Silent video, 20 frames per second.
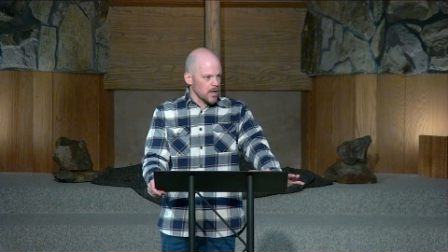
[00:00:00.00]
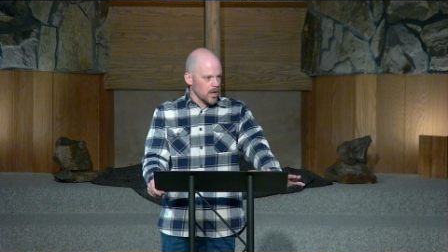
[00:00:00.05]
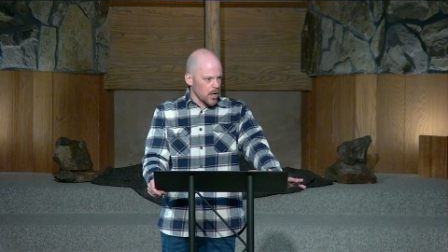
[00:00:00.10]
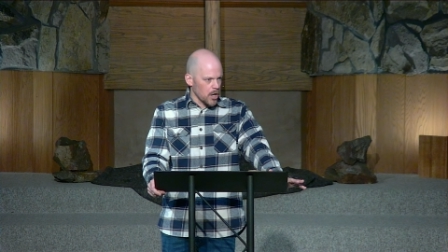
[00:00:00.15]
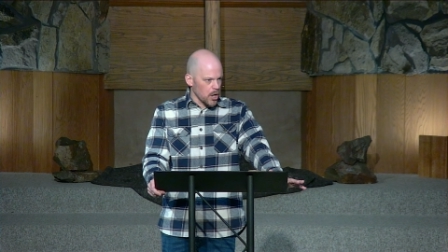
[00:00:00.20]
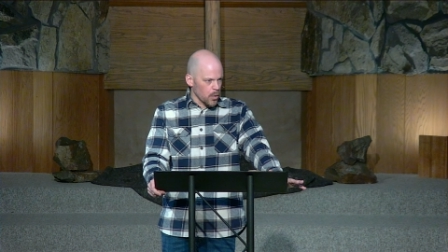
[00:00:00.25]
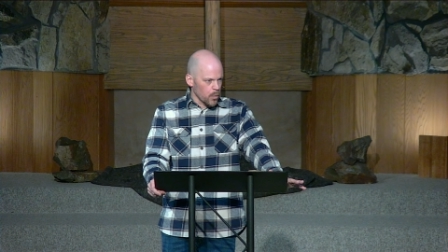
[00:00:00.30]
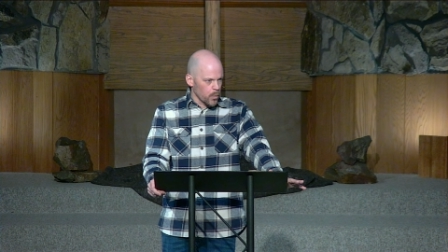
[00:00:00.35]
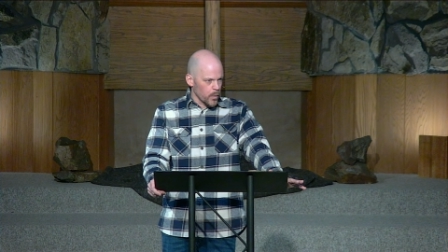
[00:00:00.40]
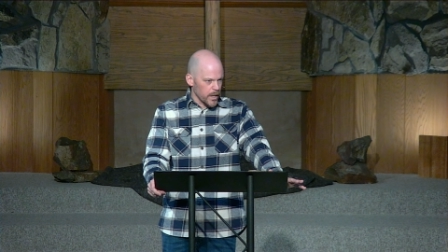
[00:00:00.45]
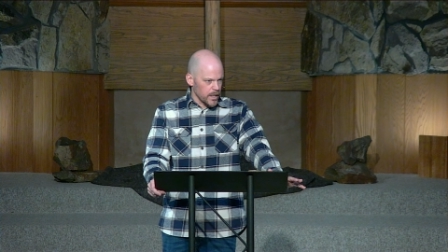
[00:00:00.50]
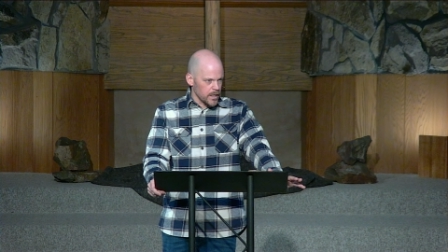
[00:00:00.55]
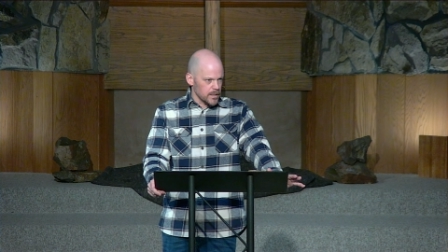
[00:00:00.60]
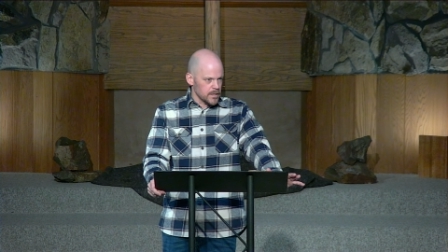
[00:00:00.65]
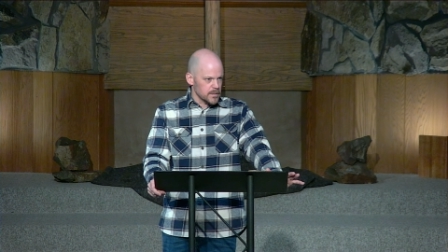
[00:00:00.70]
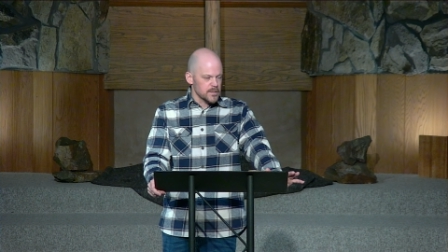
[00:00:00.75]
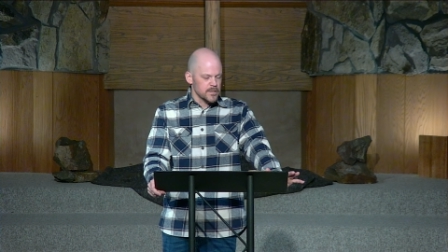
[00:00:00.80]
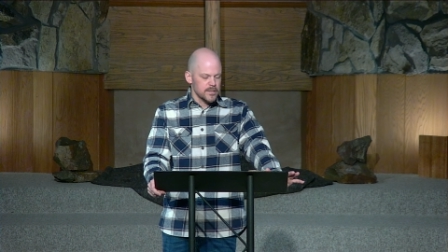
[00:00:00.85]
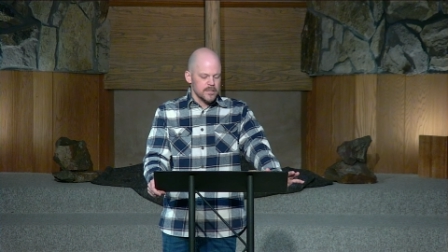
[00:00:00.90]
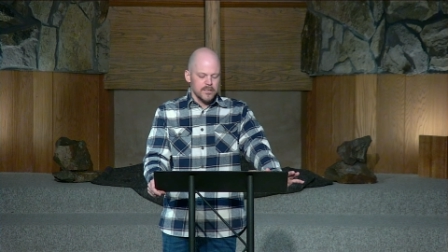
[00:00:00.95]

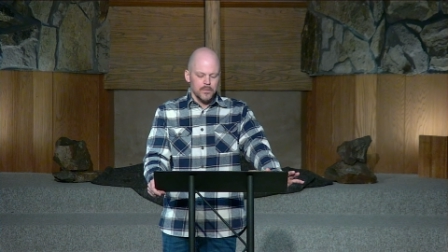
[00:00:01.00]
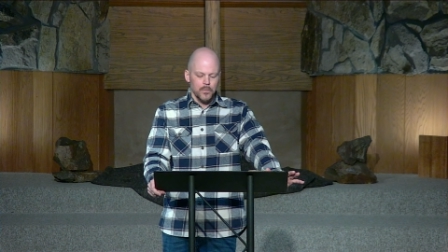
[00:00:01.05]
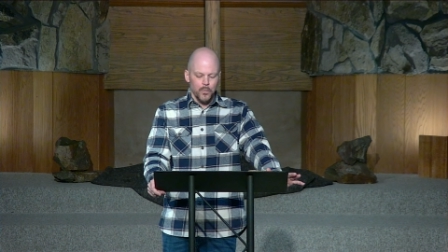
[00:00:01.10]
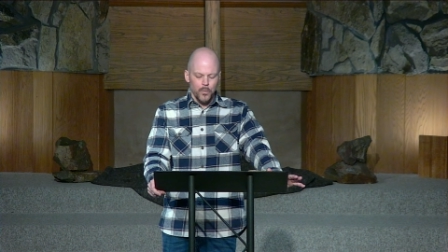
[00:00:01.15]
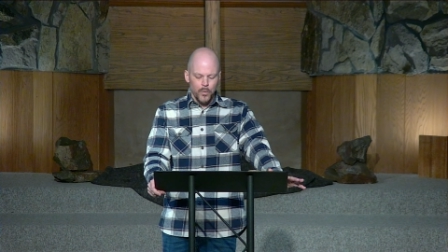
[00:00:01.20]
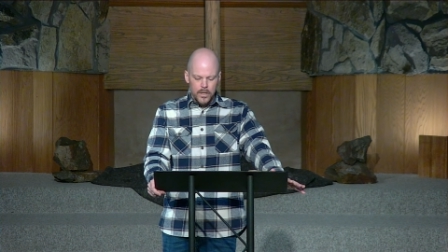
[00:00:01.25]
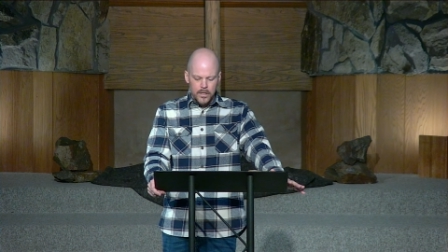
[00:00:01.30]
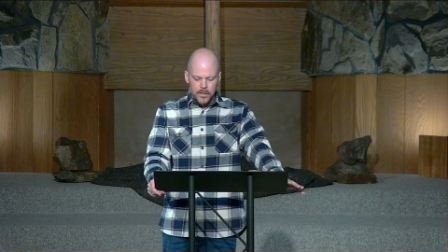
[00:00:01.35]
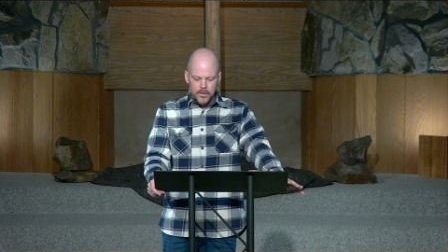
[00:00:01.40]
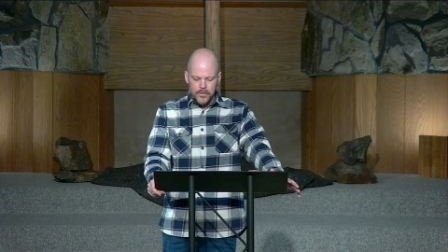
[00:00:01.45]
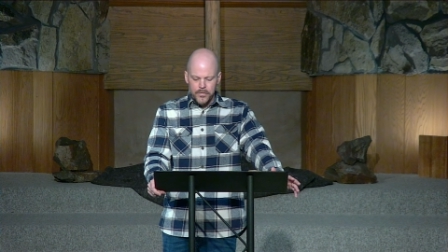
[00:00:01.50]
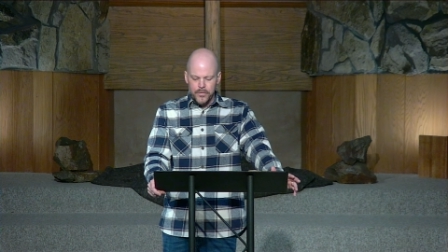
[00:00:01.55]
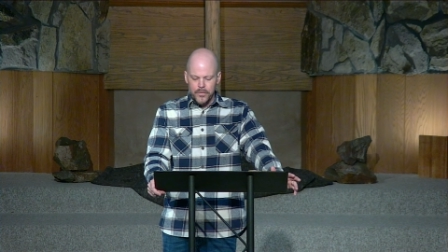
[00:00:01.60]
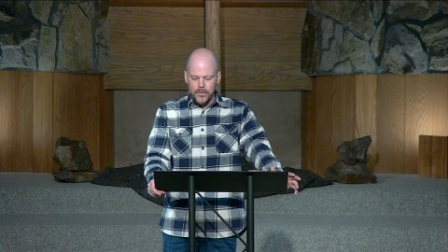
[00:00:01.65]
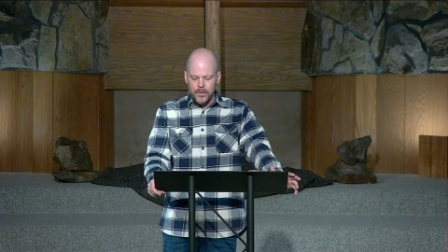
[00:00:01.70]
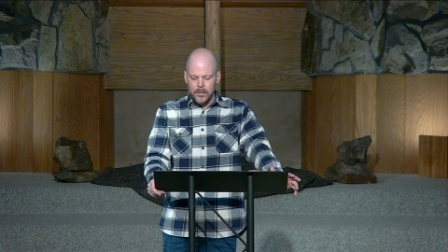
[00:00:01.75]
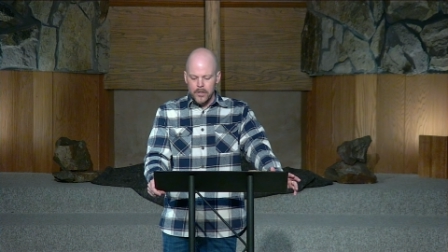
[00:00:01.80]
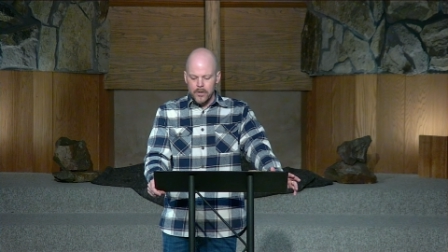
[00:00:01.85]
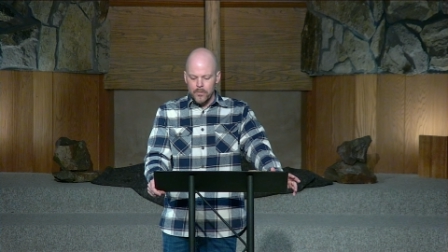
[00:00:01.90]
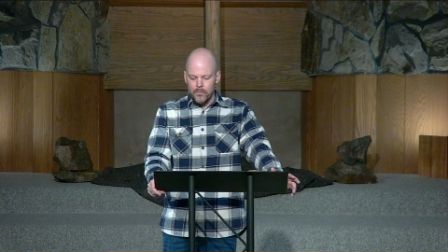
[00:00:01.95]
always with
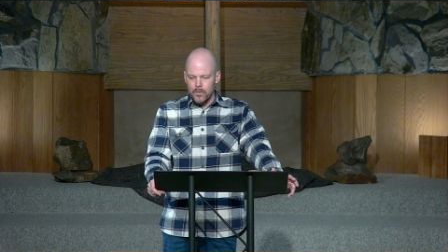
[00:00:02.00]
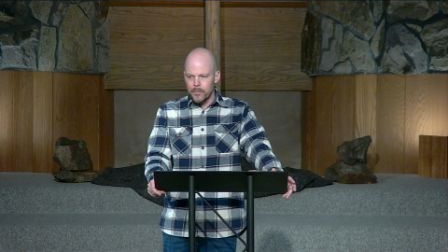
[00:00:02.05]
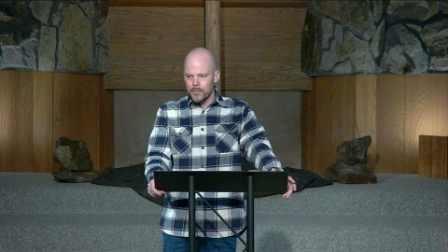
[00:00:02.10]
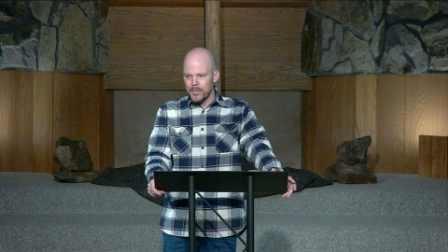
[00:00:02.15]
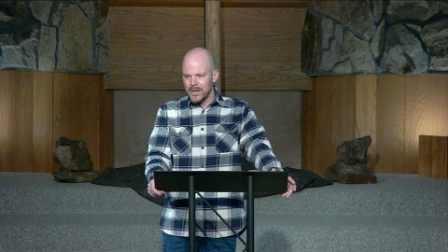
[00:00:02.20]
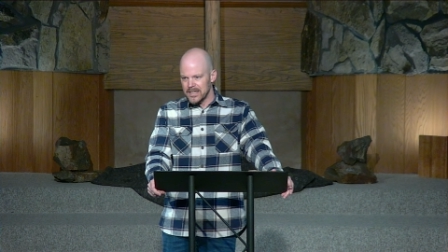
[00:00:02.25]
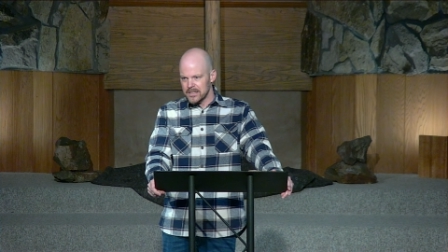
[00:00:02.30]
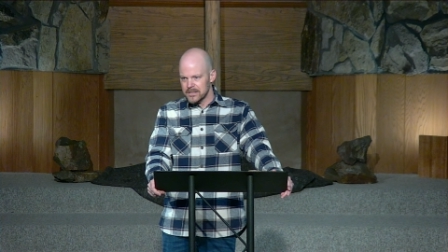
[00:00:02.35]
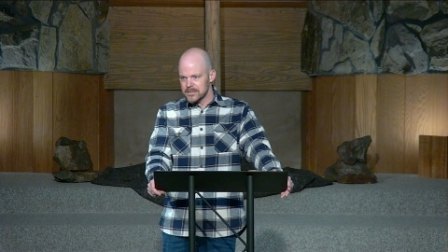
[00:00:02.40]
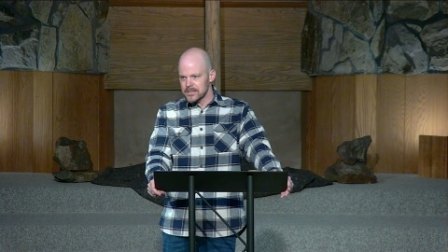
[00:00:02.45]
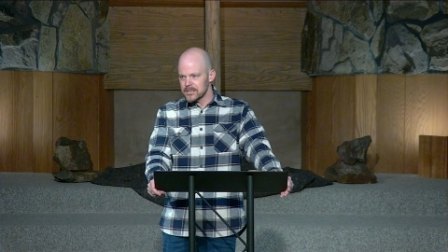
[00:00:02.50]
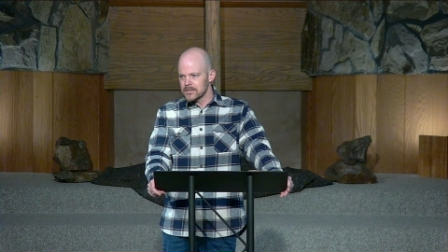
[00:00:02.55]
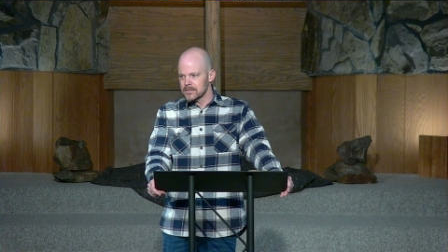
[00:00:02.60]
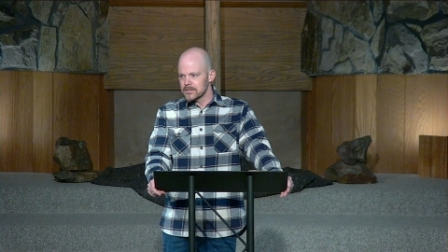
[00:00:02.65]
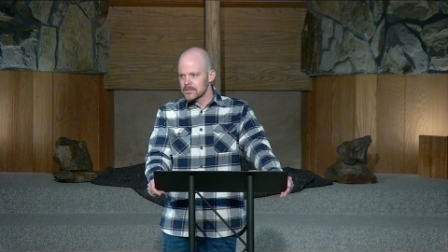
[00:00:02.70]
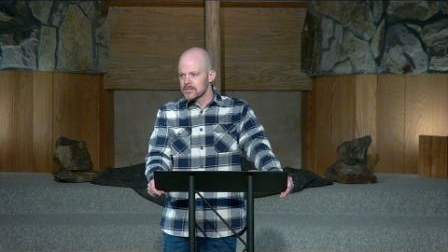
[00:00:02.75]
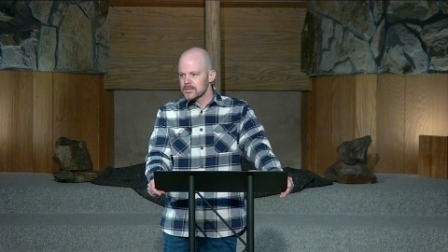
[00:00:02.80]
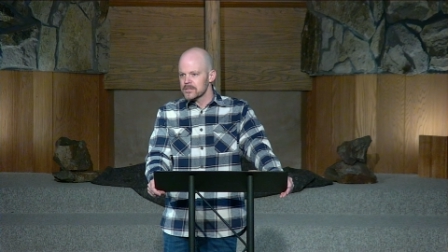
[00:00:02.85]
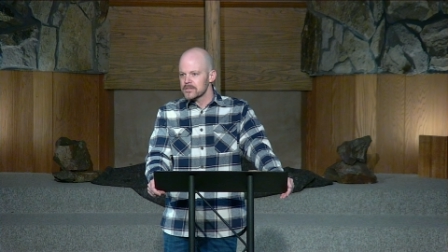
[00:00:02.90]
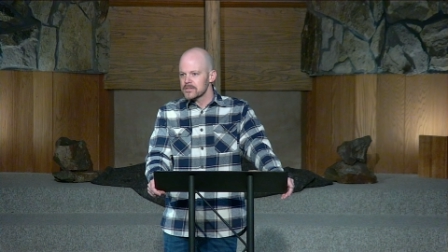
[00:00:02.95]

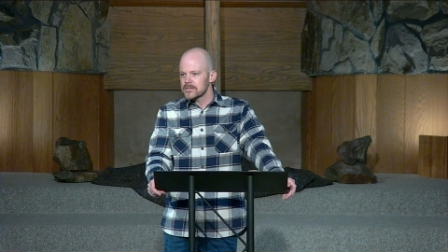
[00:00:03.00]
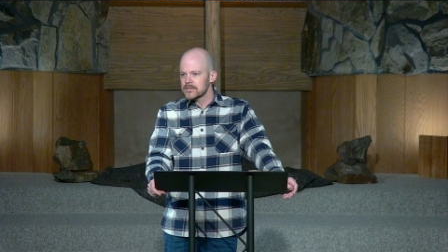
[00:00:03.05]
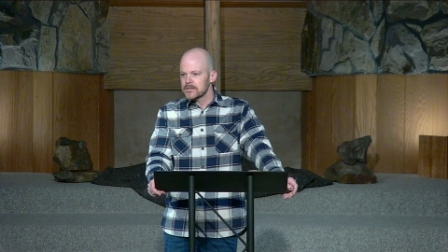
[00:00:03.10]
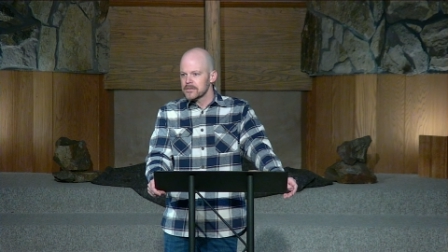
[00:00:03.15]
repentance.